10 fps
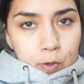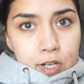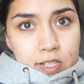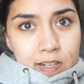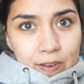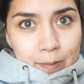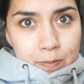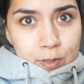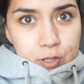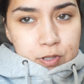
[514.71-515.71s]
We're gonna take
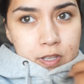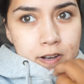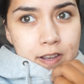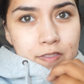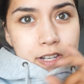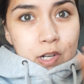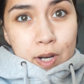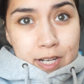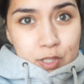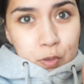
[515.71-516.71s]
family pictures there, and then
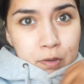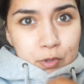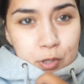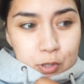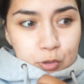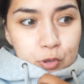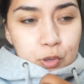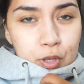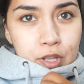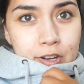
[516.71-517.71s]
Nariah is going with her
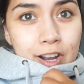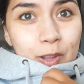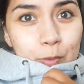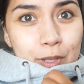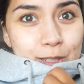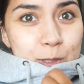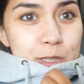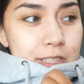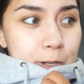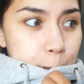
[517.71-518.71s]
school on Halloween,
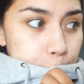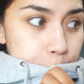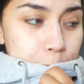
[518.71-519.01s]
so